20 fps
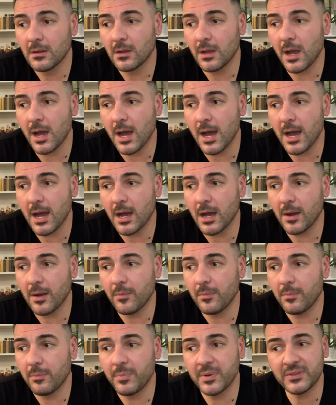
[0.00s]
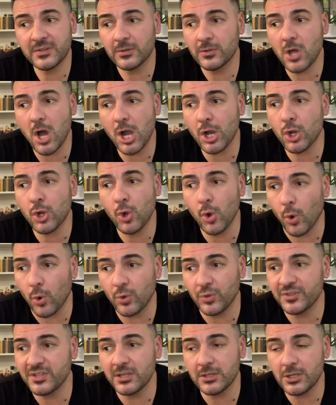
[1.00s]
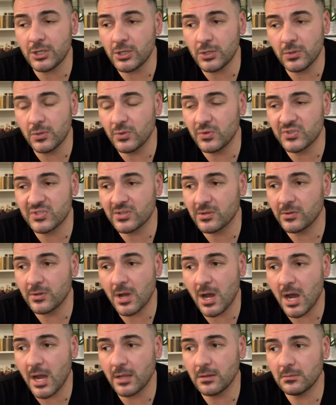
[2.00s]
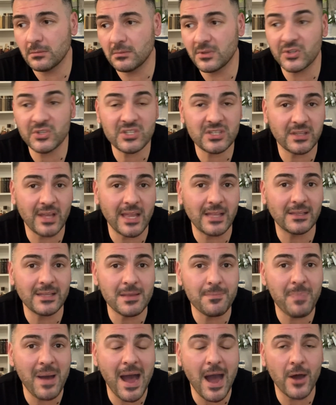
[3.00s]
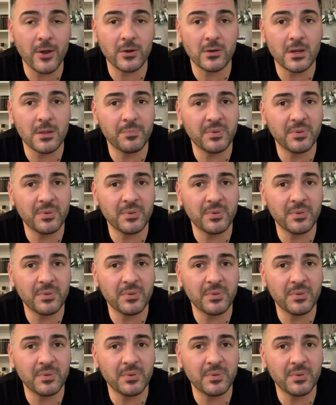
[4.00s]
But they're not golden hues, they're slightly powdery,